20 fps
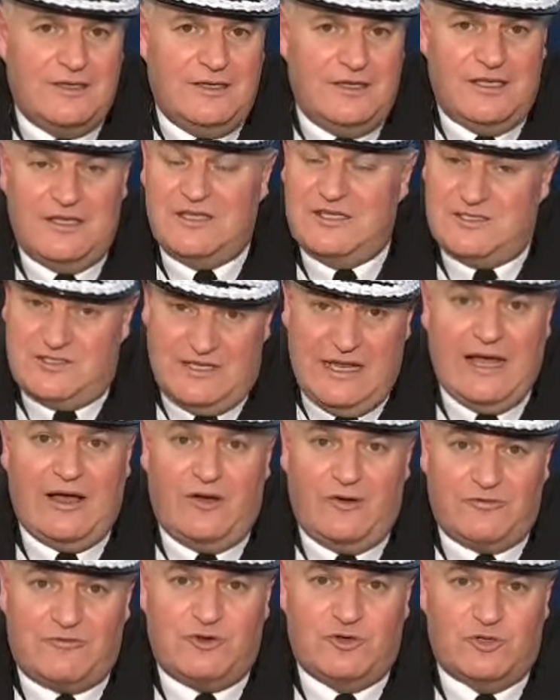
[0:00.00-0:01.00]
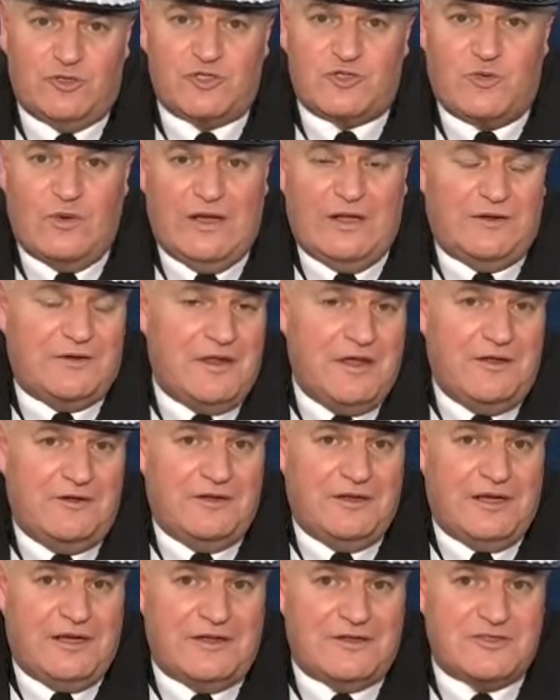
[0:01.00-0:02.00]
It is now, of course, well known
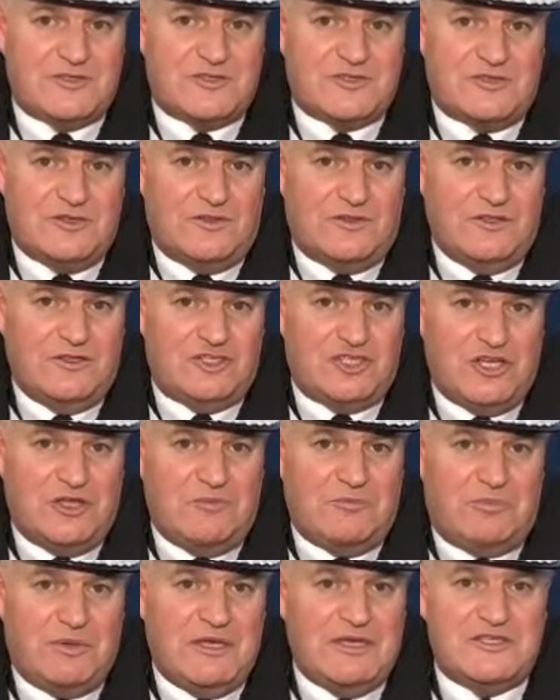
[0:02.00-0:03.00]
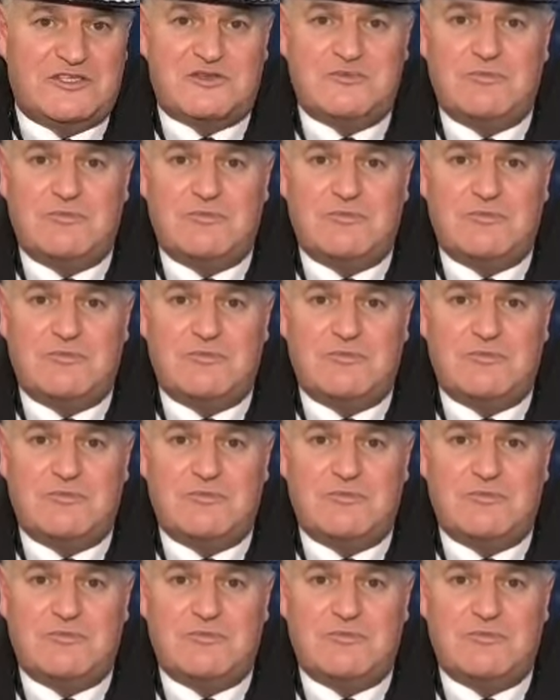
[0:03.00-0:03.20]
and understood that GMP has